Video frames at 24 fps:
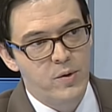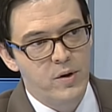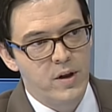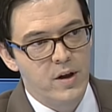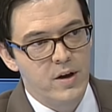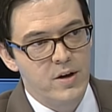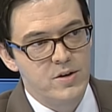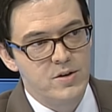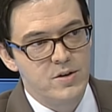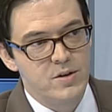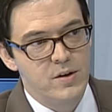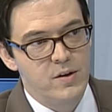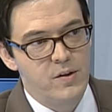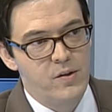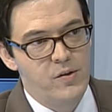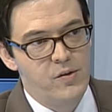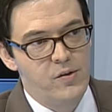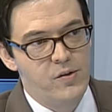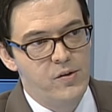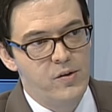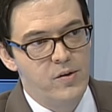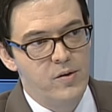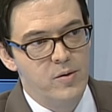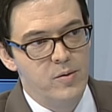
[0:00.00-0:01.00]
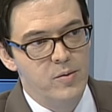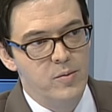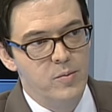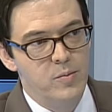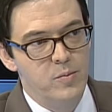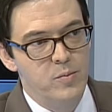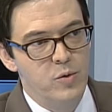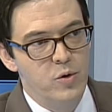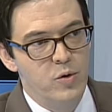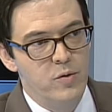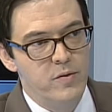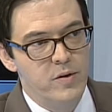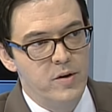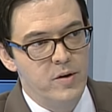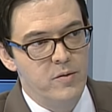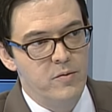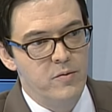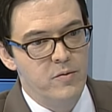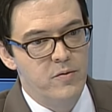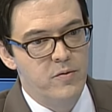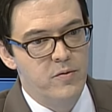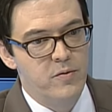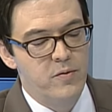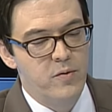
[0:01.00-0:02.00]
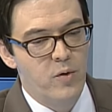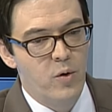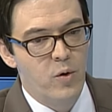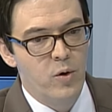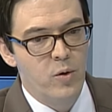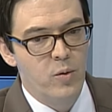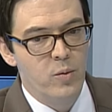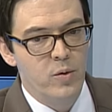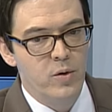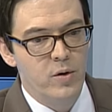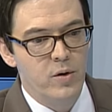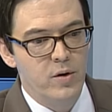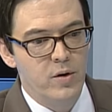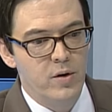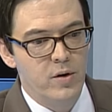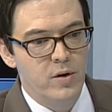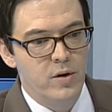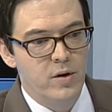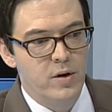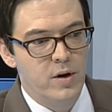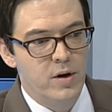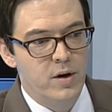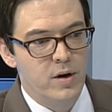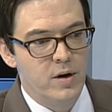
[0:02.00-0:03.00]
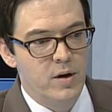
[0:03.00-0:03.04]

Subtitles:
relations moving forward?